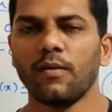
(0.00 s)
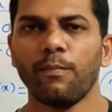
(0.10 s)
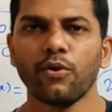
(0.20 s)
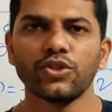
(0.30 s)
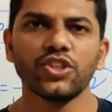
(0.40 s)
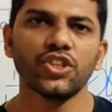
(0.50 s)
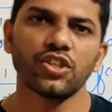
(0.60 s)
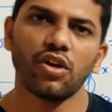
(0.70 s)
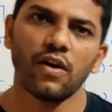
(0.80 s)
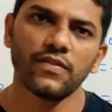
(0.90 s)

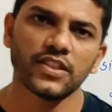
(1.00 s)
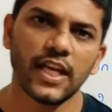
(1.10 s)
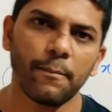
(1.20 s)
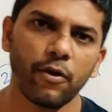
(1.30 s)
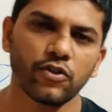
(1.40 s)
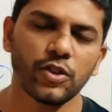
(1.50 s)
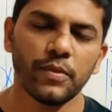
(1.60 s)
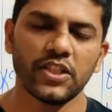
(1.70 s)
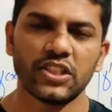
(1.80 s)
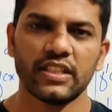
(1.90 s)
procedure of this
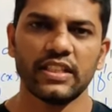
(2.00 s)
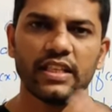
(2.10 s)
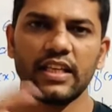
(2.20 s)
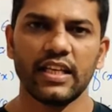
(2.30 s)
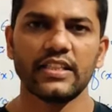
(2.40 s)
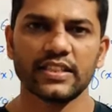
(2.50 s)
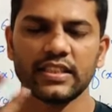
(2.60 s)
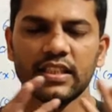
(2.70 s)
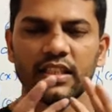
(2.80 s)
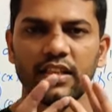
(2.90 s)
approximation
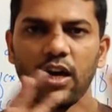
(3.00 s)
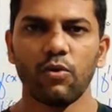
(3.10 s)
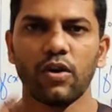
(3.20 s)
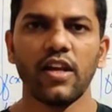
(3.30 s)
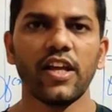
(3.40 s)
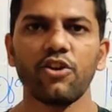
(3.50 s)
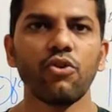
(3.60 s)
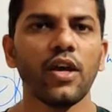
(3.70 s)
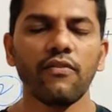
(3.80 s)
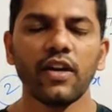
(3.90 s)
is now clear
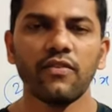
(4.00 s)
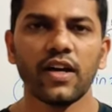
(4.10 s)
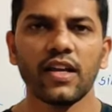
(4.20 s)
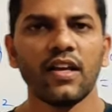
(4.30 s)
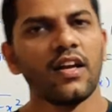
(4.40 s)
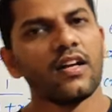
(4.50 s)
to everyone.